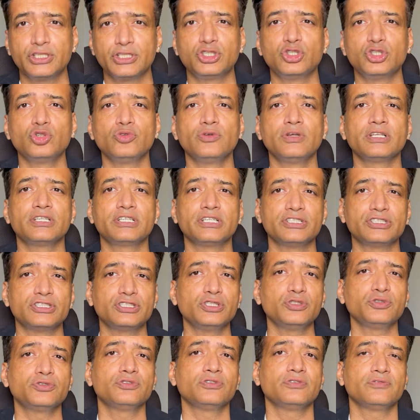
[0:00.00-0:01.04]
you will
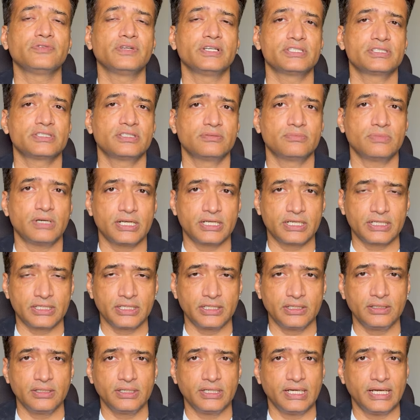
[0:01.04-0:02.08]
continue to invest in
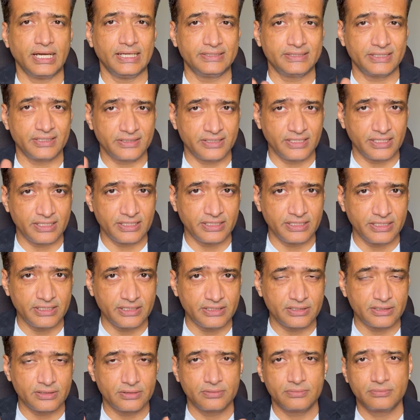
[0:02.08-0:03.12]
marketing and generate
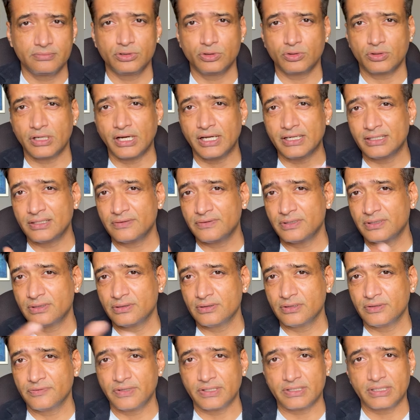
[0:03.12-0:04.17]
leads you can't even
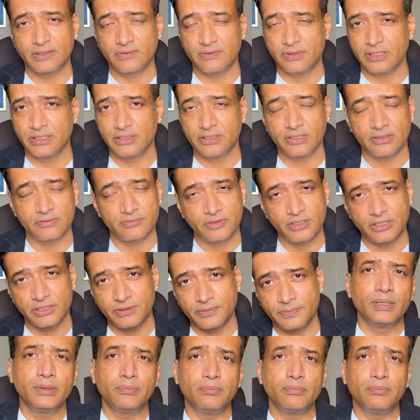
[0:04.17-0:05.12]
effectively convert.